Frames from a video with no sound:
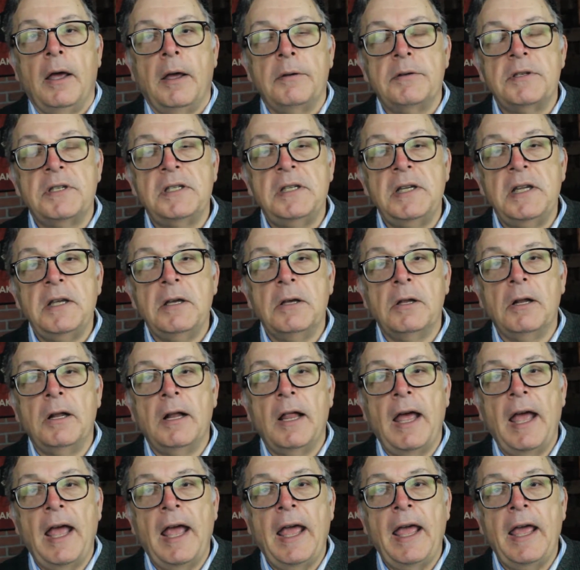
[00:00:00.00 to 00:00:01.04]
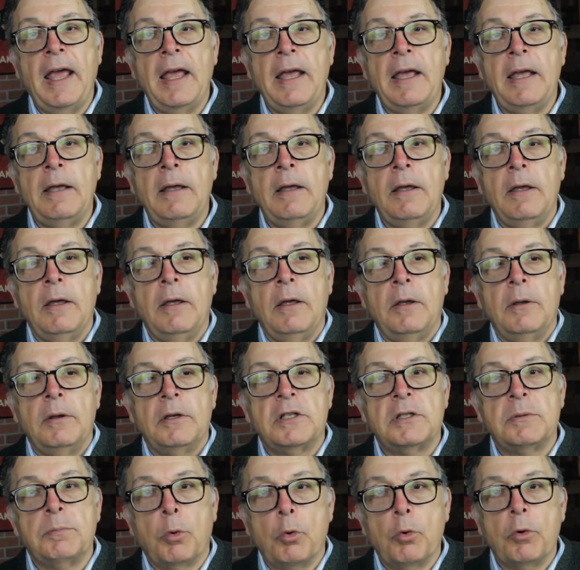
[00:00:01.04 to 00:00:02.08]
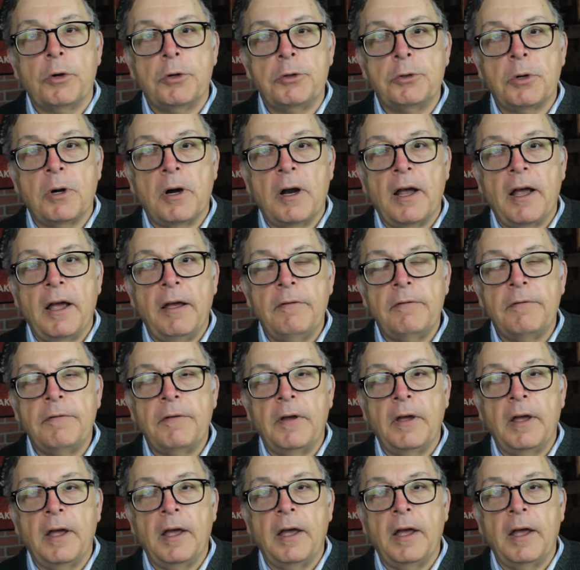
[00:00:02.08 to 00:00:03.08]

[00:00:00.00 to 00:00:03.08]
steal a spore drive,